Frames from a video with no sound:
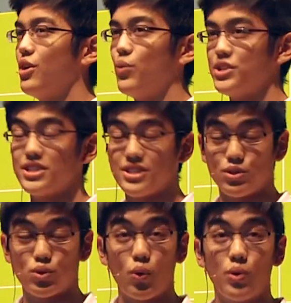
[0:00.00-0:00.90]
which is
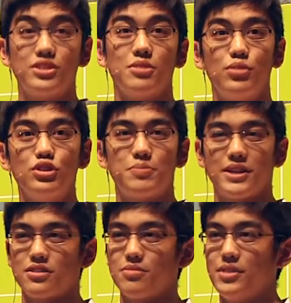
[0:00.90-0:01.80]
towards the blue
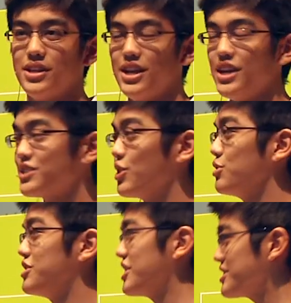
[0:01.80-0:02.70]
spectrum.
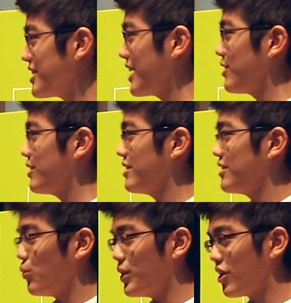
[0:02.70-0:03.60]
So, just like
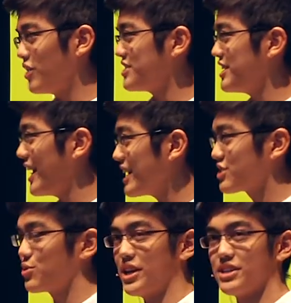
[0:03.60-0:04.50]
we can't see
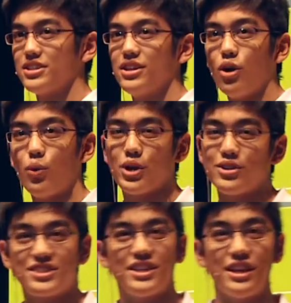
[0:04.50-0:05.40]
X-rays, or we
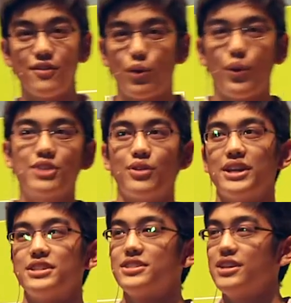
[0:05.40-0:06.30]
can't see infrared
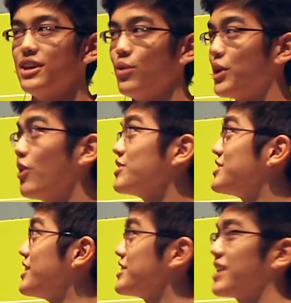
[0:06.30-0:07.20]
rays, we can't
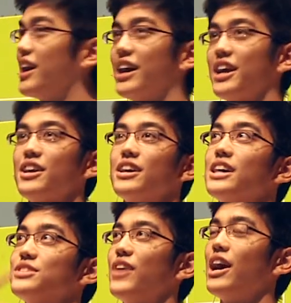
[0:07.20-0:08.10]
see the sky
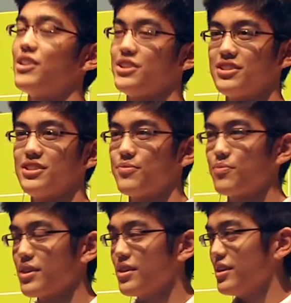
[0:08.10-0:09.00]
as violet.
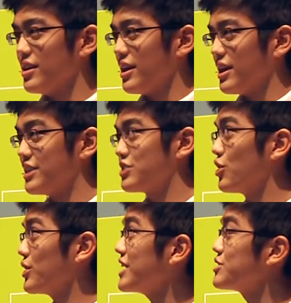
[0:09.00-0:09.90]
And
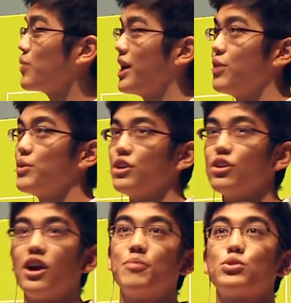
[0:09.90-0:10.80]
so that's why when you
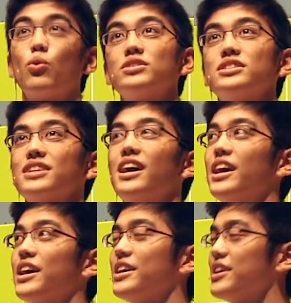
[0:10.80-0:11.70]
look up towards the
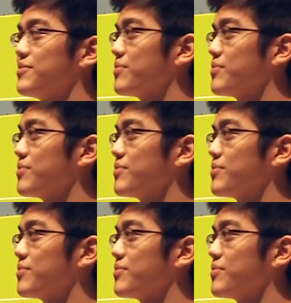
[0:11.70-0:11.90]
sky